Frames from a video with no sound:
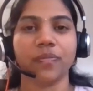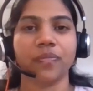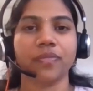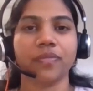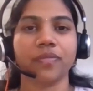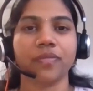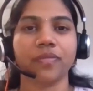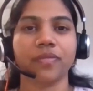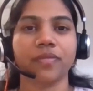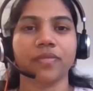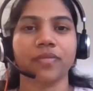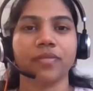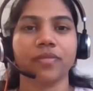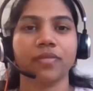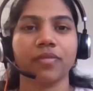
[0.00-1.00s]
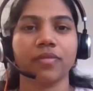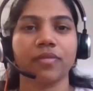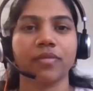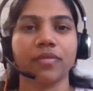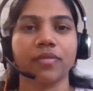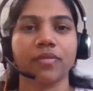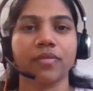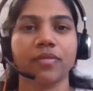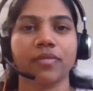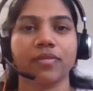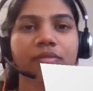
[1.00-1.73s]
(no one is talking)